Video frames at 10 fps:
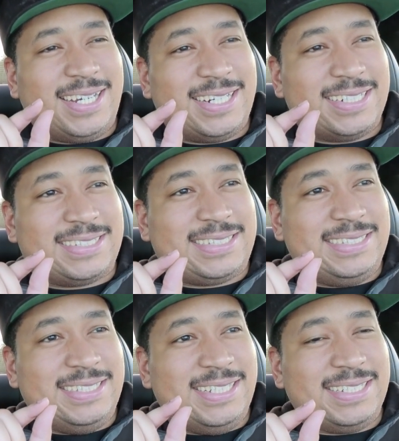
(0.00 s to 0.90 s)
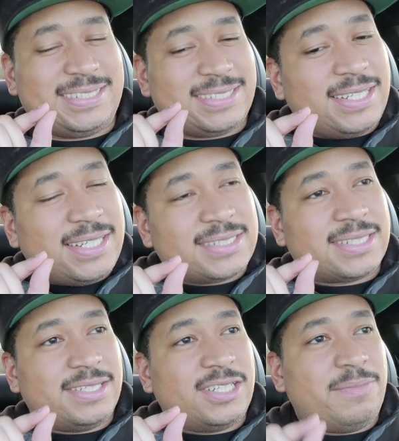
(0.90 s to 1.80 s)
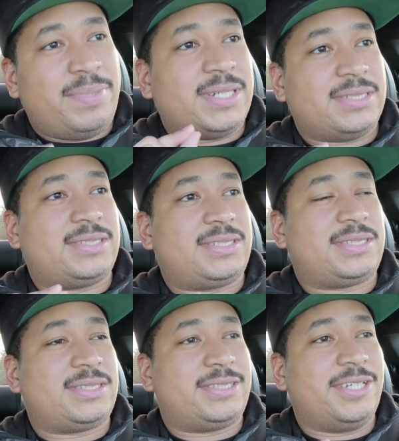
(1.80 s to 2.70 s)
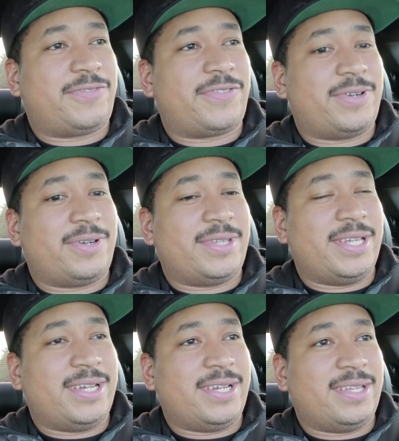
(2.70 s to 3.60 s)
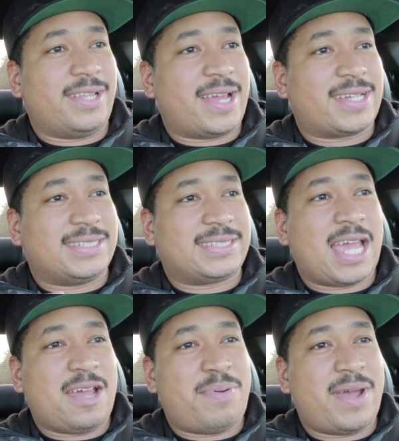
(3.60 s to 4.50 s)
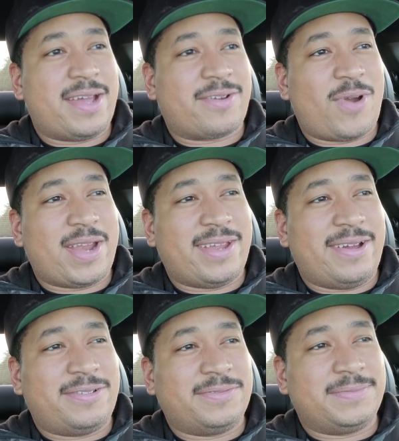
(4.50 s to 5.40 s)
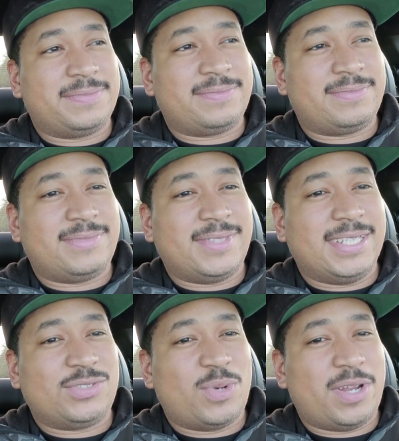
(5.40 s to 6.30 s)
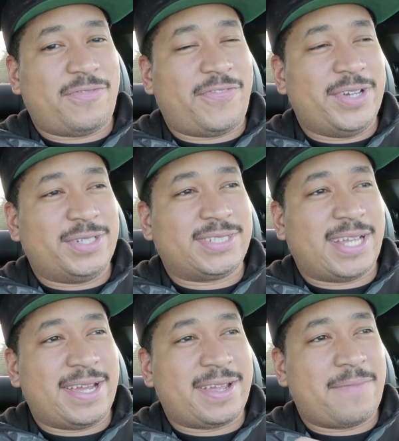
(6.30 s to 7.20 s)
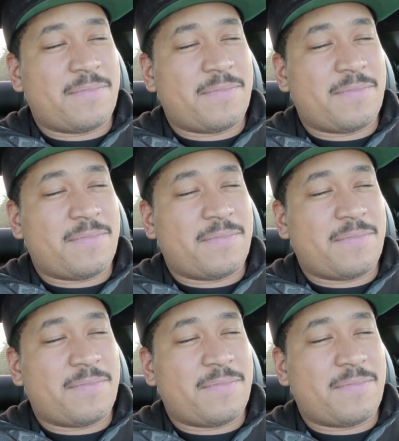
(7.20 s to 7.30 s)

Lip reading: it's a little bit stiffer than like a Scat Pack right now, is what it feels like.